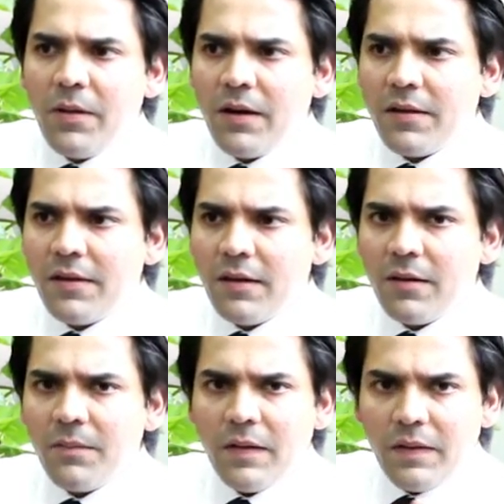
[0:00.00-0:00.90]
But
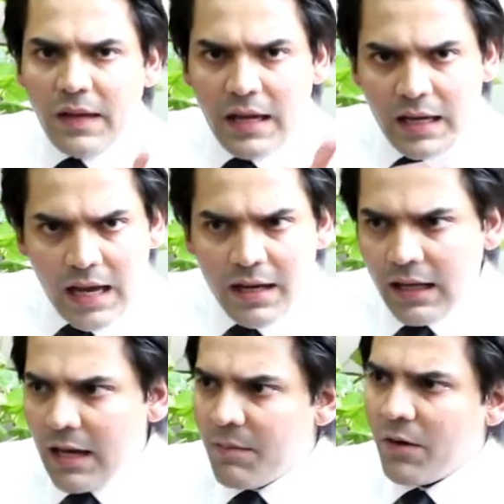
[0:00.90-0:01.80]
they
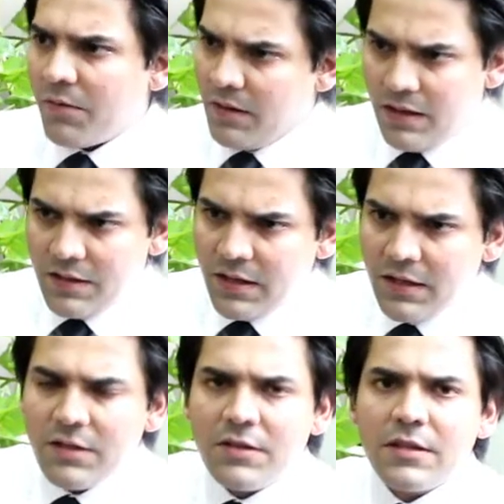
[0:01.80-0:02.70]
again came out and they
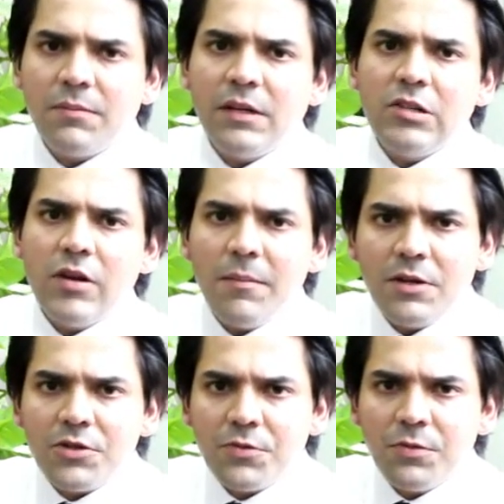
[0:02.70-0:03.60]
said, this is complete
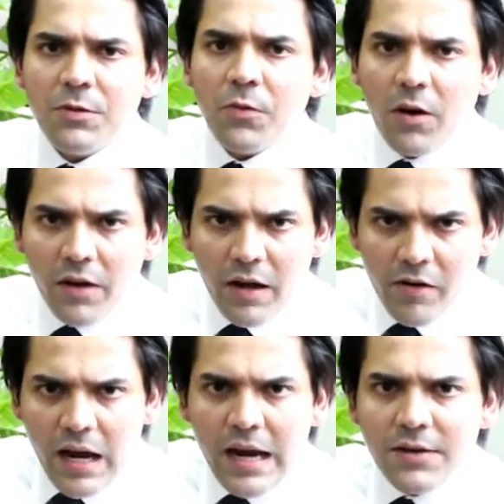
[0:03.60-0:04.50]
rubbish. We want
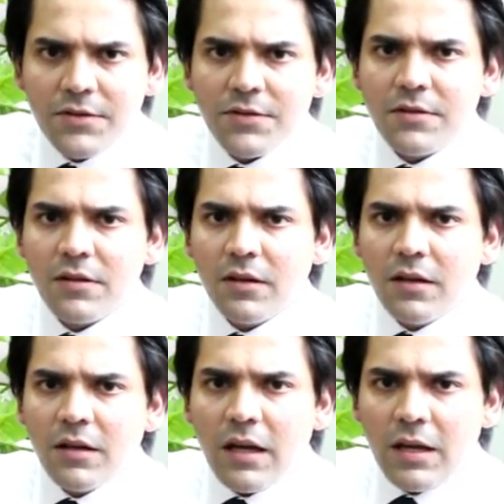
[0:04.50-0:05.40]
our rights
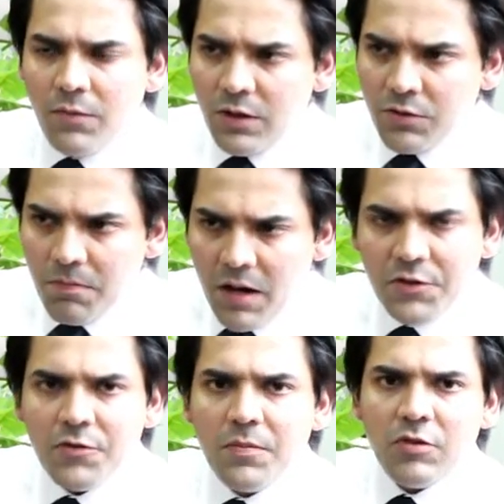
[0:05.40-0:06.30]
and we
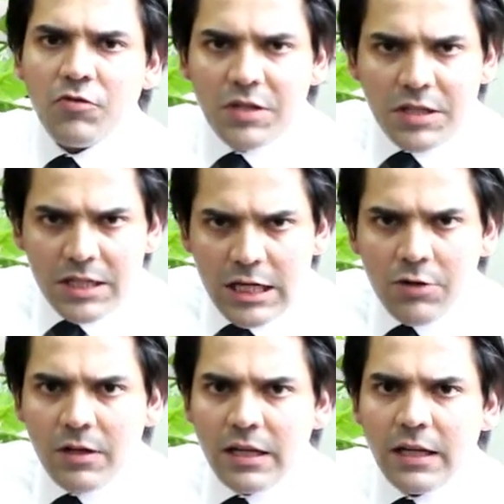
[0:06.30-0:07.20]
must be treated
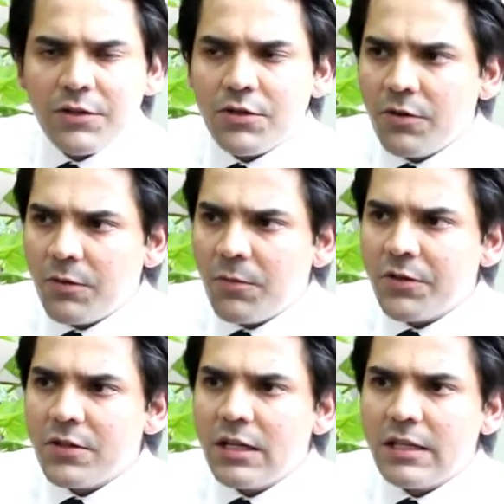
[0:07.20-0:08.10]
equally. And so it
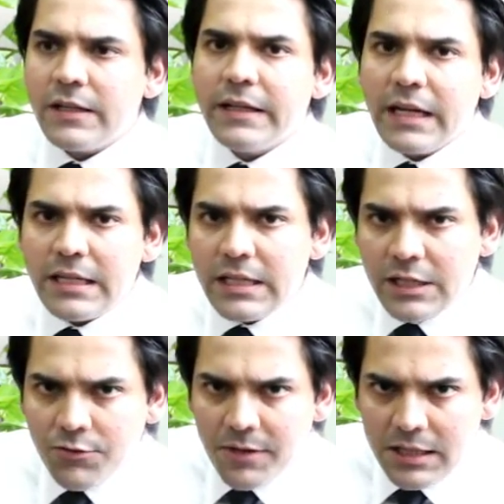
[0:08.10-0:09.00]
wasn't until
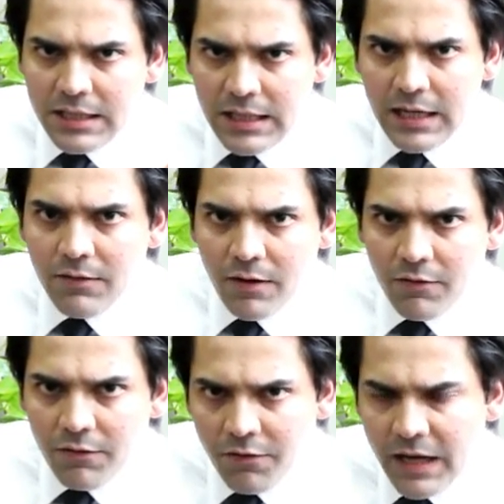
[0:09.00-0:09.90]
1928
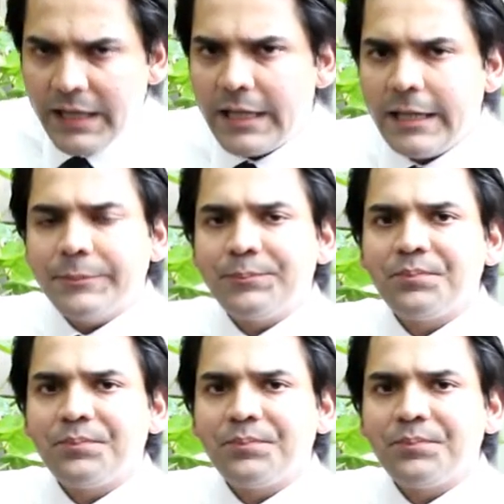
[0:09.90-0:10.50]
when finally